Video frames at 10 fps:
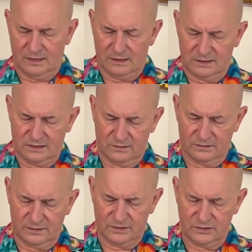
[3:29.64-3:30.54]
So
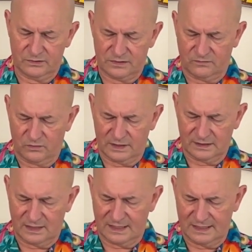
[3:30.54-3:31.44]
the juice of 1
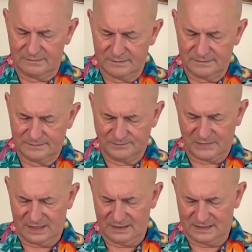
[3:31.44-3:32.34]
lime,
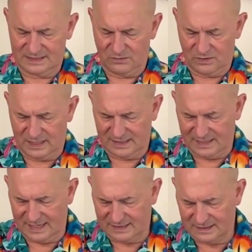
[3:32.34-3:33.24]
and let's see where that
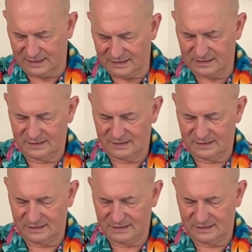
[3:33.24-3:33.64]
takes us.